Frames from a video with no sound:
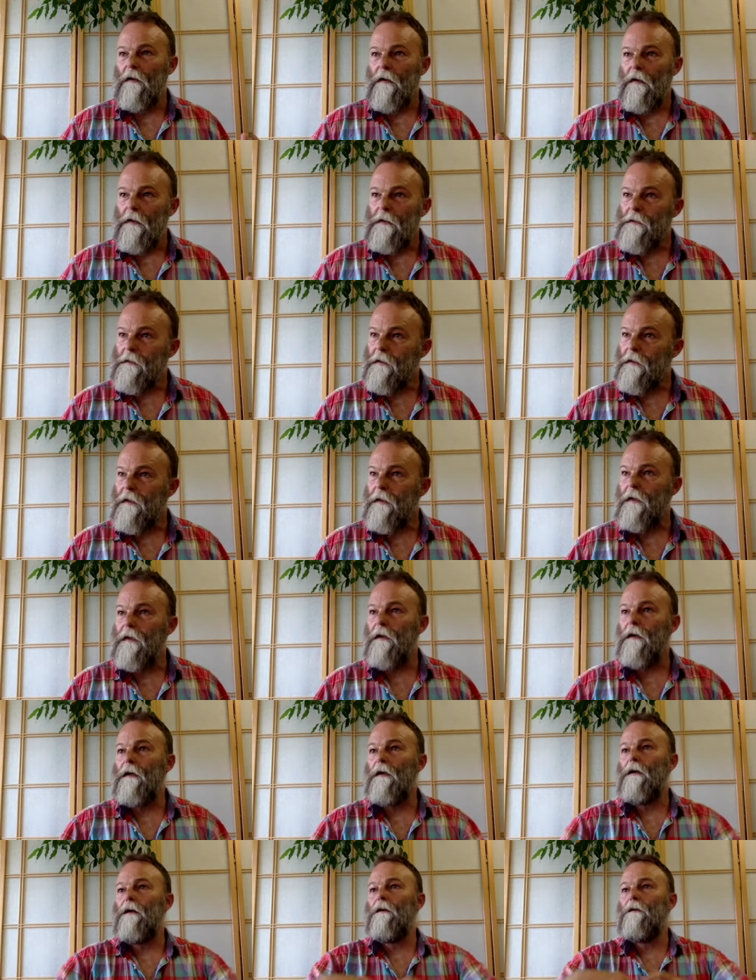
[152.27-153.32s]

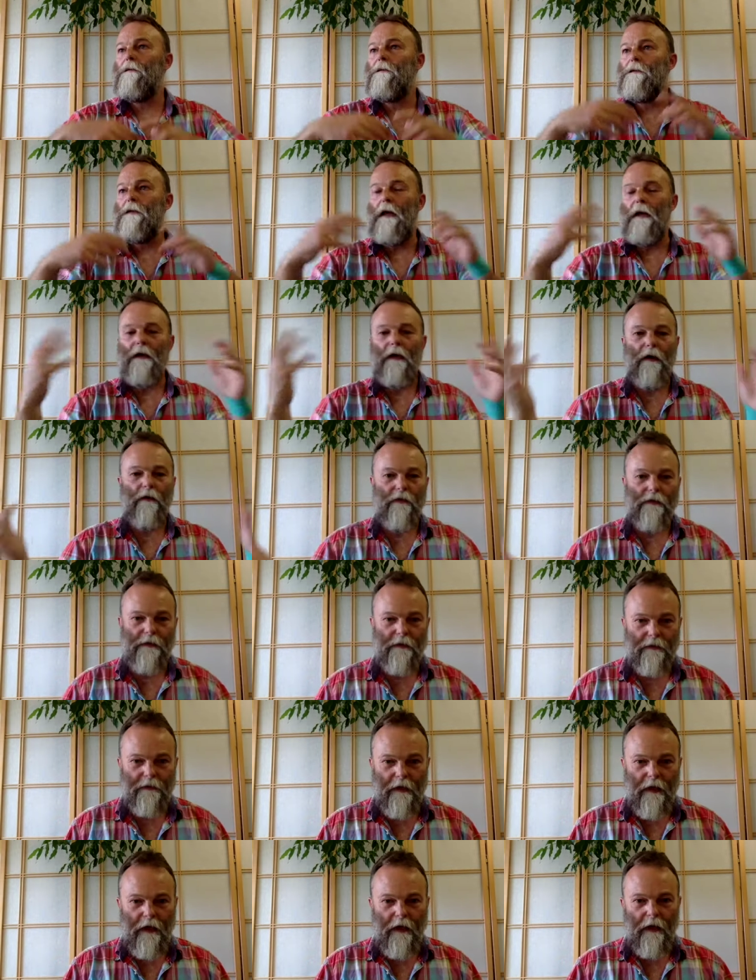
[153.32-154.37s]
skiing 10 hours a
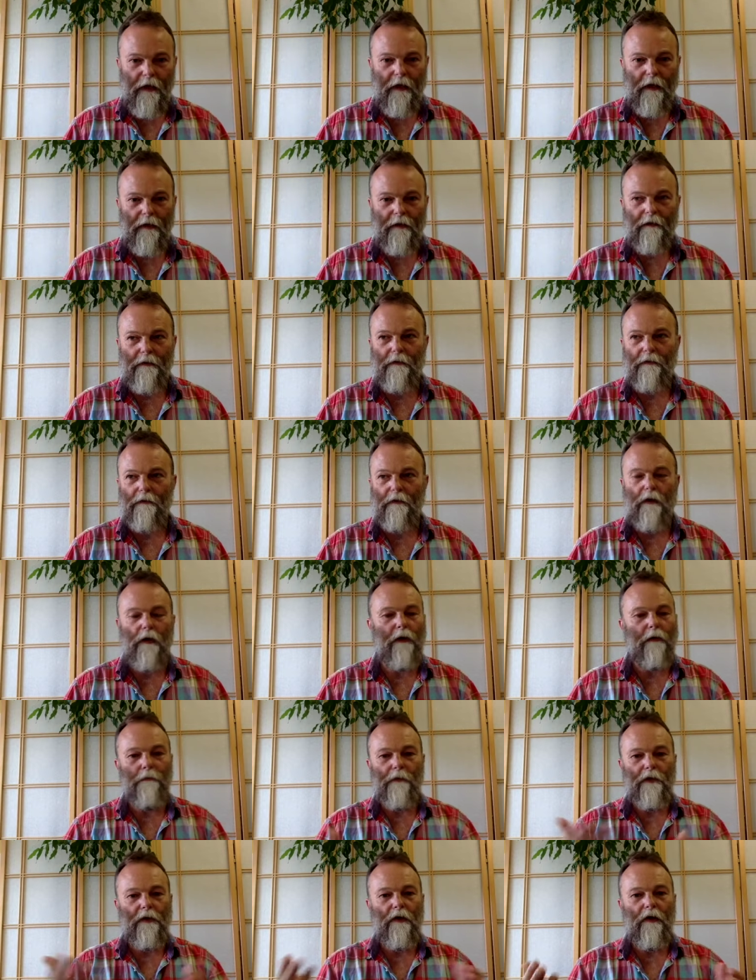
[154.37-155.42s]
day and
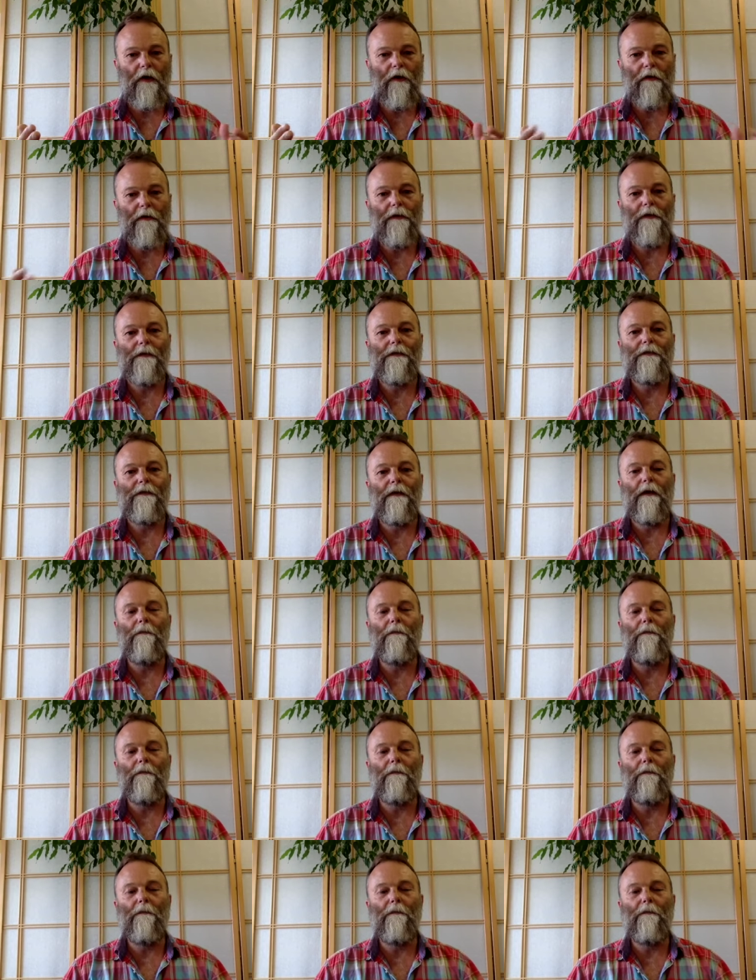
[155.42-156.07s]
going bananas.